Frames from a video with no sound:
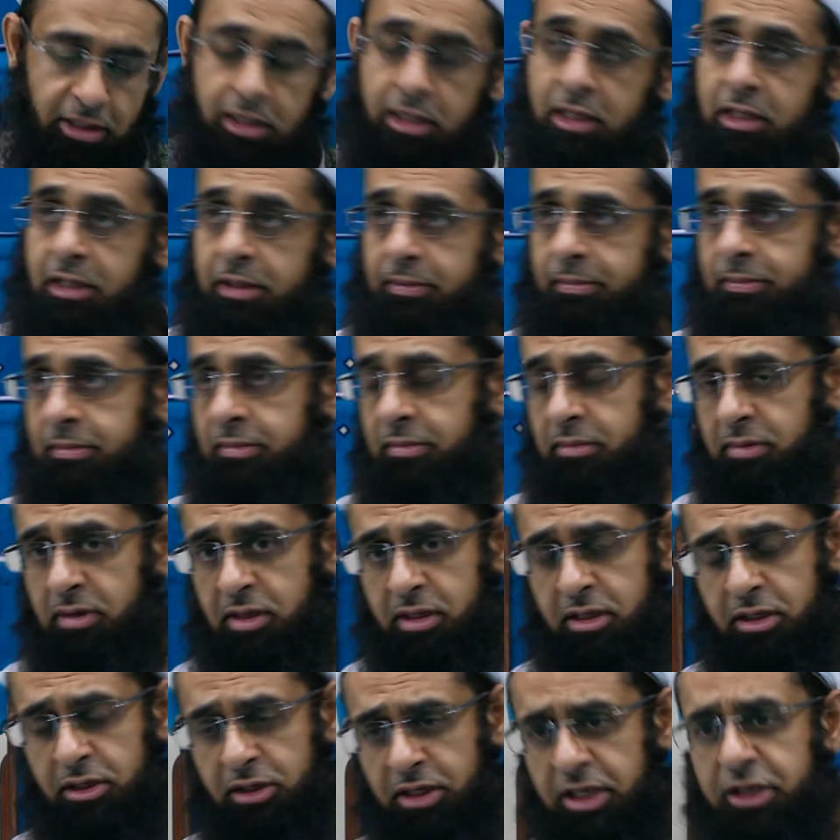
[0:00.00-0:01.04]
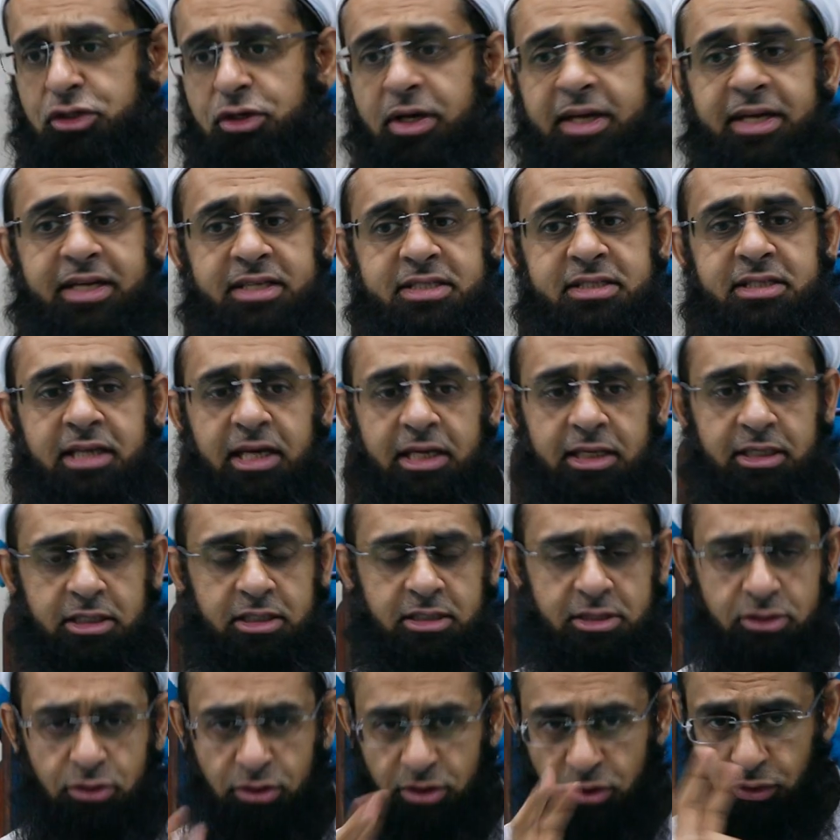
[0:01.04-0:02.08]
Um, and you need to understand this
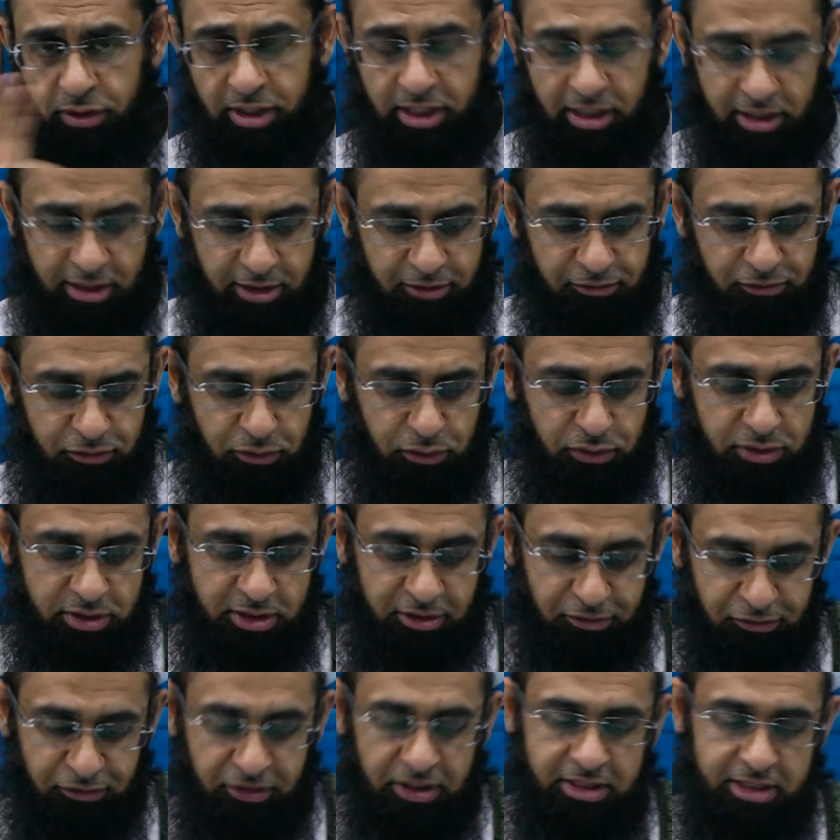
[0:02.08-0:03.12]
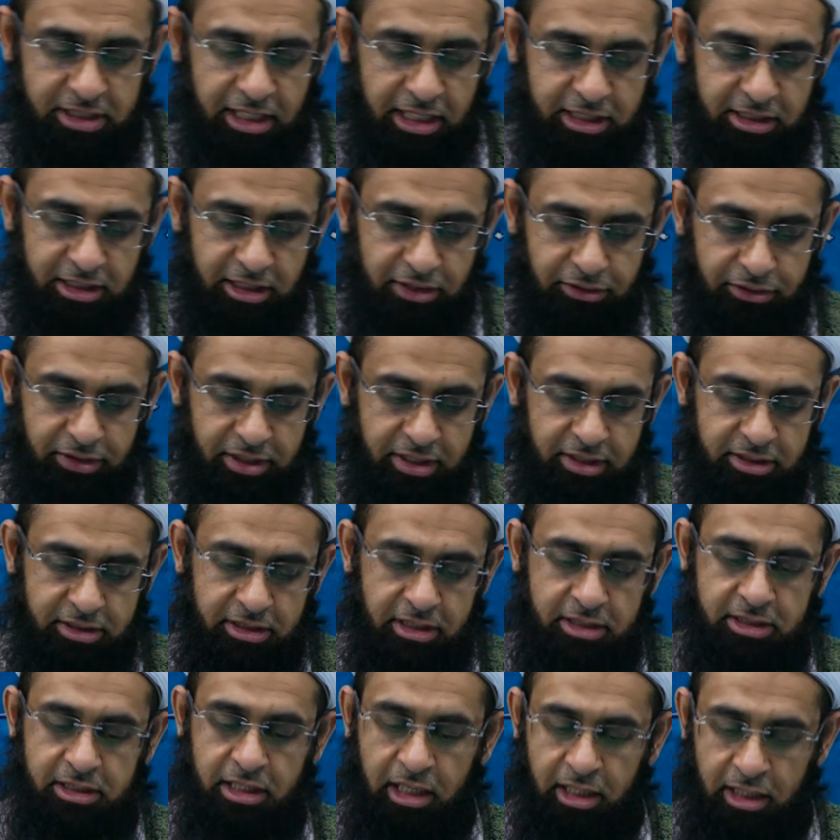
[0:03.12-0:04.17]
so you don't get confused. The first category, he
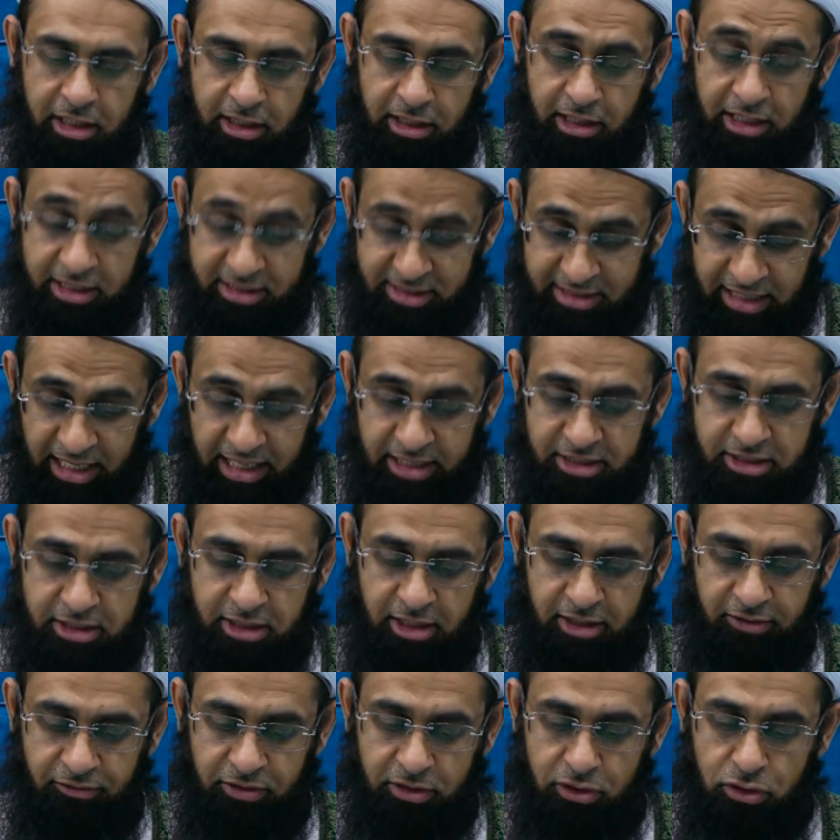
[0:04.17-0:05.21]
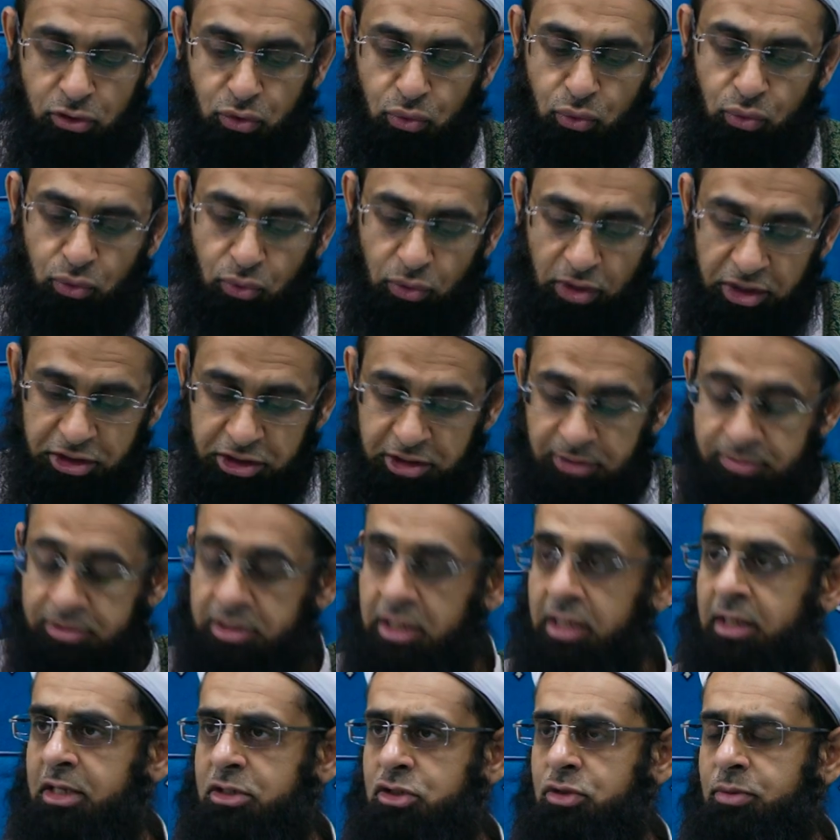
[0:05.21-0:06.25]
says, uh, is that servant who worships
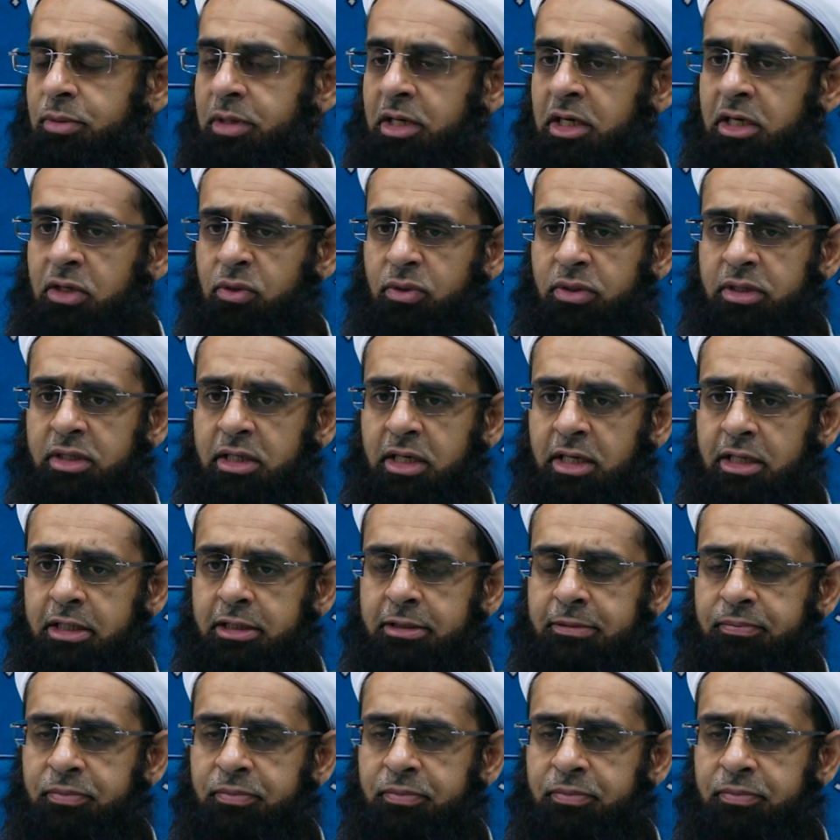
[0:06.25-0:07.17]
Allah subhanahu wa ta'ala